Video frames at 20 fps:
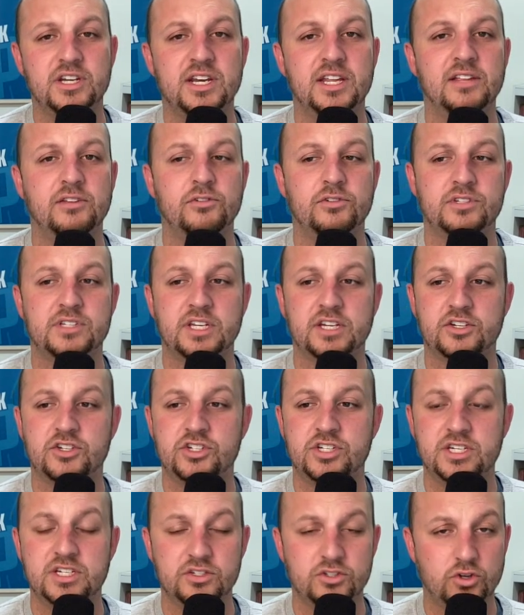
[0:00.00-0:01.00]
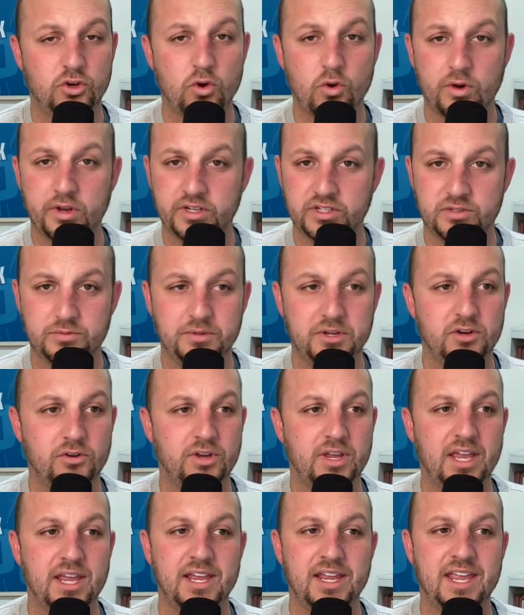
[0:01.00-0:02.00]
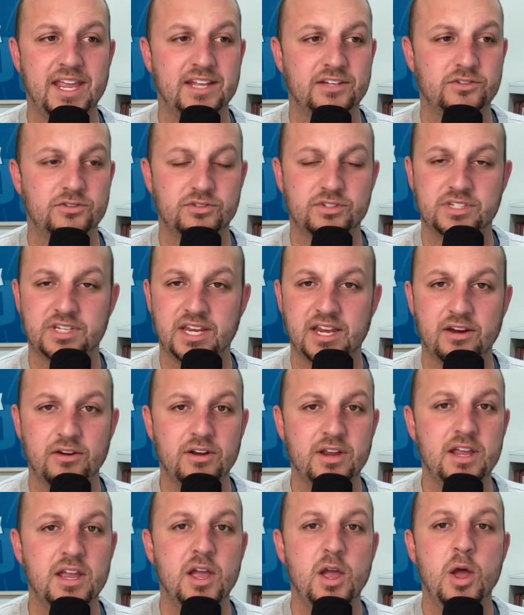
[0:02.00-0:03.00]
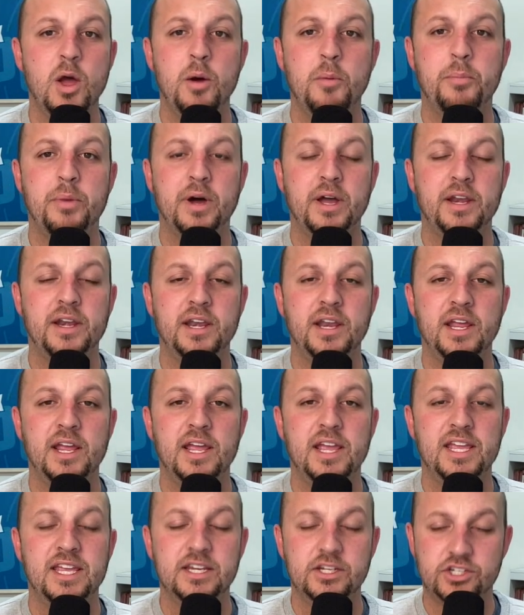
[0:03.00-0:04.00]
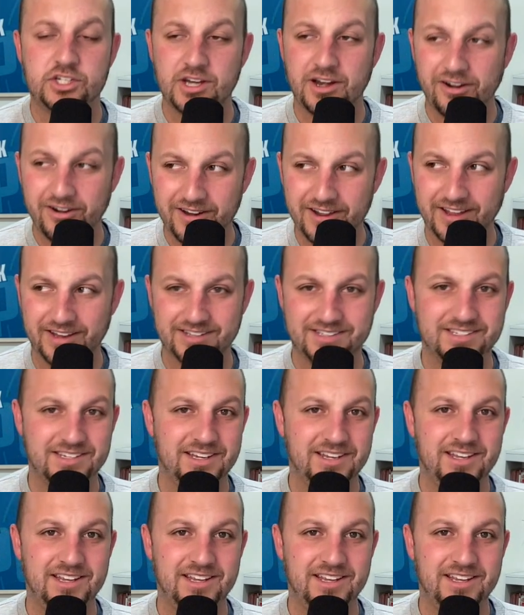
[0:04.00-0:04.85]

It looks like she is going to be okay. Cancer's scary. But he shared it.